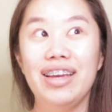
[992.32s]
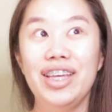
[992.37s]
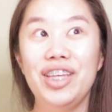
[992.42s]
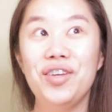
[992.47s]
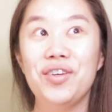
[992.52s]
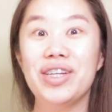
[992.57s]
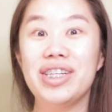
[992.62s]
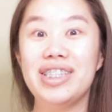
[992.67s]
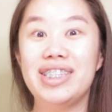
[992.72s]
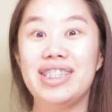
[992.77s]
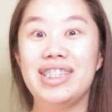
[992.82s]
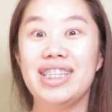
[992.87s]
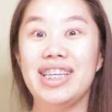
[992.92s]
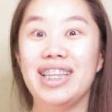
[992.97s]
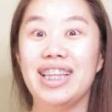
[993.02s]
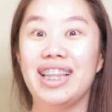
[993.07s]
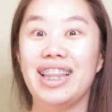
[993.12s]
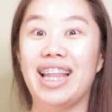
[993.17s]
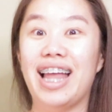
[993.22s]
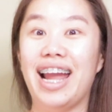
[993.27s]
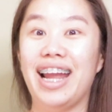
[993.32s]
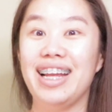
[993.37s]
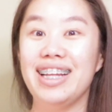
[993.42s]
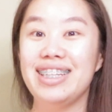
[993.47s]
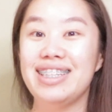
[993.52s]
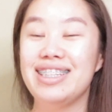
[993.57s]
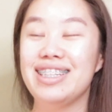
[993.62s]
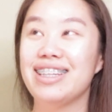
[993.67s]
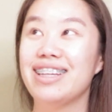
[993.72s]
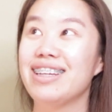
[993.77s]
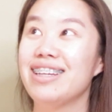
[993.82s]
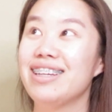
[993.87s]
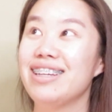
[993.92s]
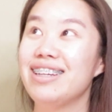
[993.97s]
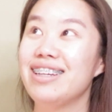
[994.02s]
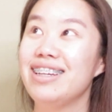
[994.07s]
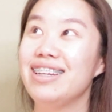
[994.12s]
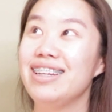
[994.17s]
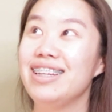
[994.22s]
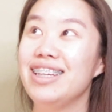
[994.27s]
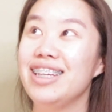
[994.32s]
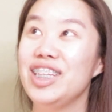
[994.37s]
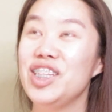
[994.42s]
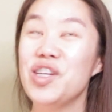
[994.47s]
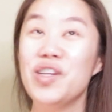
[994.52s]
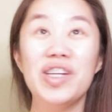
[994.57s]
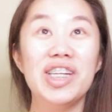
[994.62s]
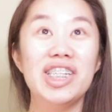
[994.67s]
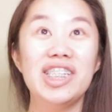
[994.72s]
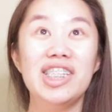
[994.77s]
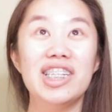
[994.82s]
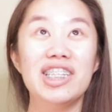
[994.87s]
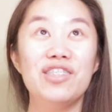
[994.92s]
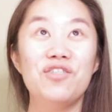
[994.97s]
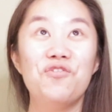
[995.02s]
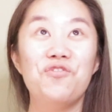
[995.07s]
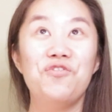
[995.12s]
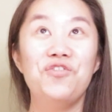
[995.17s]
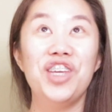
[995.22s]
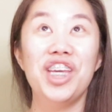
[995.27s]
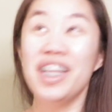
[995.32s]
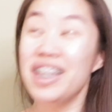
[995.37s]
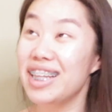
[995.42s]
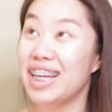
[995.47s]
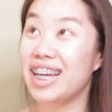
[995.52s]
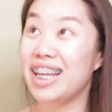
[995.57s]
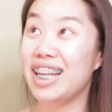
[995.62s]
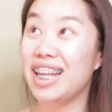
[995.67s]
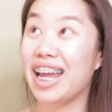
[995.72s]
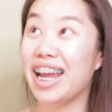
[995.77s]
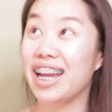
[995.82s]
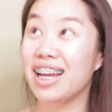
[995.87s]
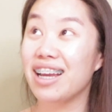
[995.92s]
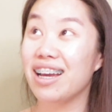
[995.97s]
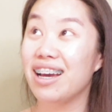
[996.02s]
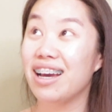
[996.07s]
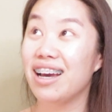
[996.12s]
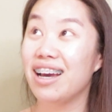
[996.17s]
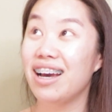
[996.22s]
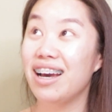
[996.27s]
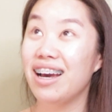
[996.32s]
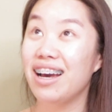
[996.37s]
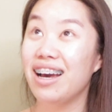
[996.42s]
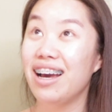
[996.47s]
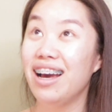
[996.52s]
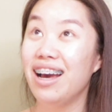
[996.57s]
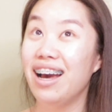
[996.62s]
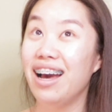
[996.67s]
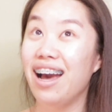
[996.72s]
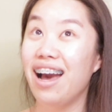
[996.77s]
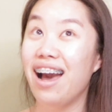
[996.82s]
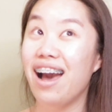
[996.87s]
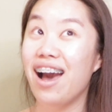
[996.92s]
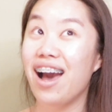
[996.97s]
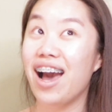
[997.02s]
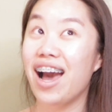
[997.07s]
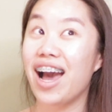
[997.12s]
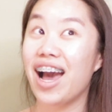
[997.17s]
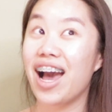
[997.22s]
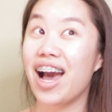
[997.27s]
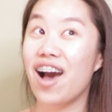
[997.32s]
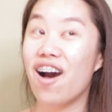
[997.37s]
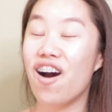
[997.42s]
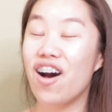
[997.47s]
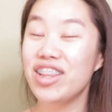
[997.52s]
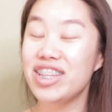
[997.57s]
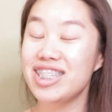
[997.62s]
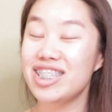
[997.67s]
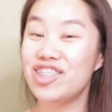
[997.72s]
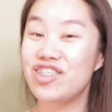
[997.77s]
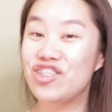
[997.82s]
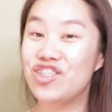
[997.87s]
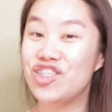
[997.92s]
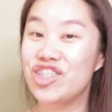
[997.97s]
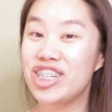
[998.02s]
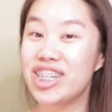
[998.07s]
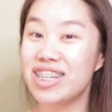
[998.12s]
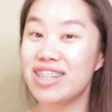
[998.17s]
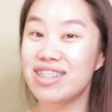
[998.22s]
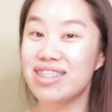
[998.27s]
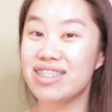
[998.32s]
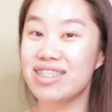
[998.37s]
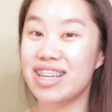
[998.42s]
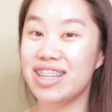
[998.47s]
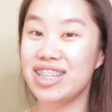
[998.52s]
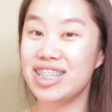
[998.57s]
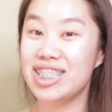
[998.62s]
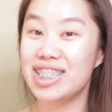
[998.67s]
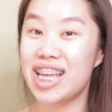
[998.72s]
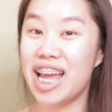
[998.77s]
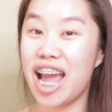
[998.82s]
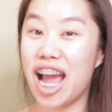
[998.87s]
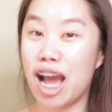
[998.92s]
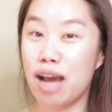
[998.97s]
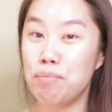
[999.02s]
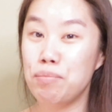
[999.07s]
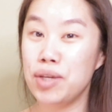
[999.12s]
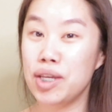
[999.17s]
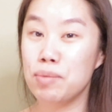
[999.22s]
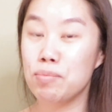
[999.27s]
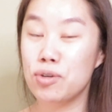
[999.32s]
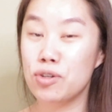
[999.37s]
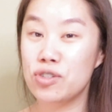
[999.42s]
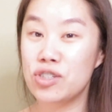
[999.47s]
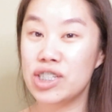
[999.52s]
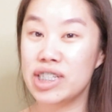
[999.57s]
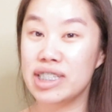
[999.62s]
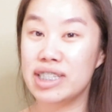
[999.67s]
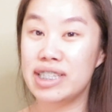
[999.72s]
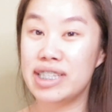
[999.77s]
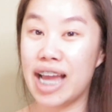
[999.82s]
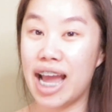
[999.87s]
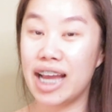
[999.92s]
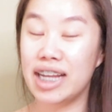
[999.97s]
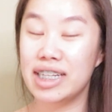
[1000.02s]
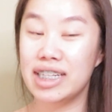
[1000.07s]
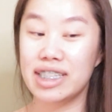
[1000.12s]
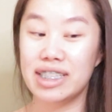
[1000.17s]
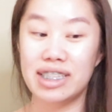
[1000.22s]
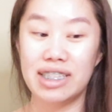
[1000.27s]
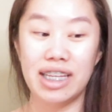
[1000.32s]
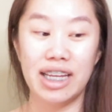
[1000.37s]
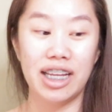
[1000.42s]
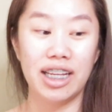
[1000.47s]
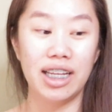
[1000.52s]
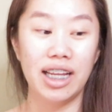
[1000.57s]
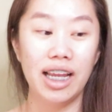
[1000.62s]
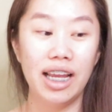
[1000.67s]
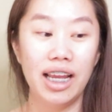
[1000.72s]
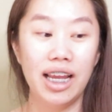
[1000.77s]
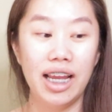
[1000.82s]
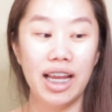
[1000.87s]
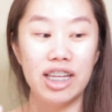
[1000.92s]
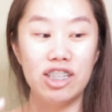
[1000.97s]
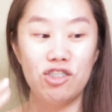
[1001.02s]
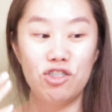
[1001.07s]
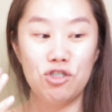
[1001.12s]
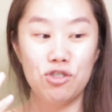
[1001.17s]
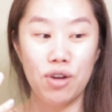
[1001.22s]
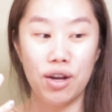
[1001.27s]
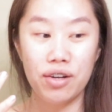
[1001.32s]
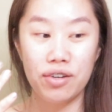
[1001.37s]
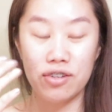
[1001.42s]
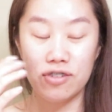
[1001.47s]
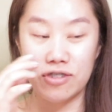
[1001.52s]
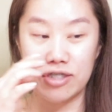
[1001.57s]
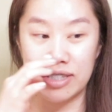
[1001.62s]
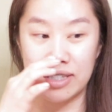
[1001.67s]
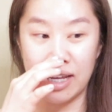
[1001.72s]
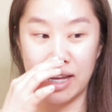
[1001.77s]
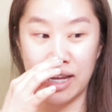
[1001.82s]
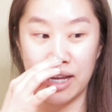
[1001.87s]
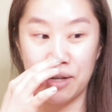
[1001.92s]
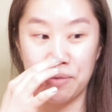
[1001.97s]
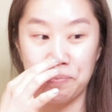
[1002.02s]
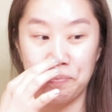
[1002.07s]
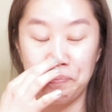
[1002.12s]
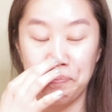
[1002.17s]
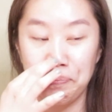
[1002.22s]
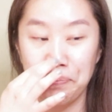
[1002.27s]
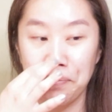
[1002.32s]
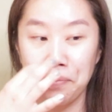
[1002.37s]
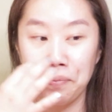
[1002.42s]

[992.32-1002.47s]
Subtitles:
You can see the light. You can just feel it, like all these chills and these happy emotions, sadness and struggles, and